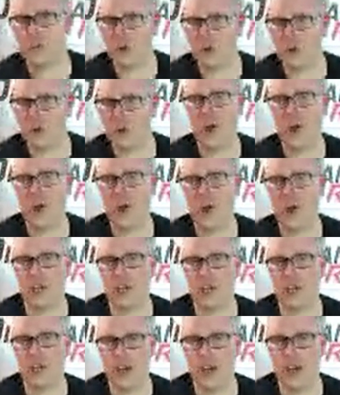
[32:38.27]
I don't want
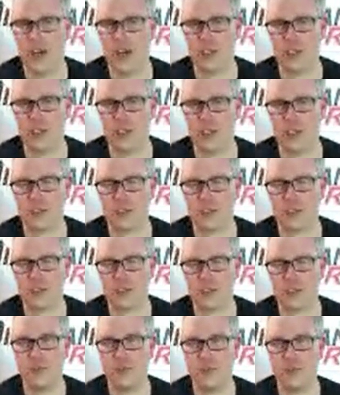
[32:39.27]
to go. I don't want to do this
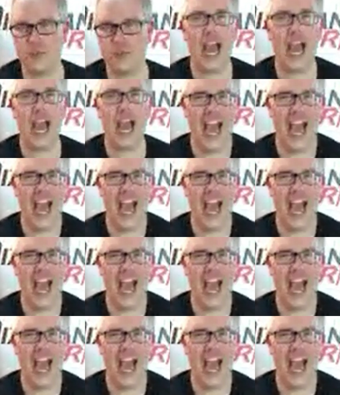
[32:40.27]
one.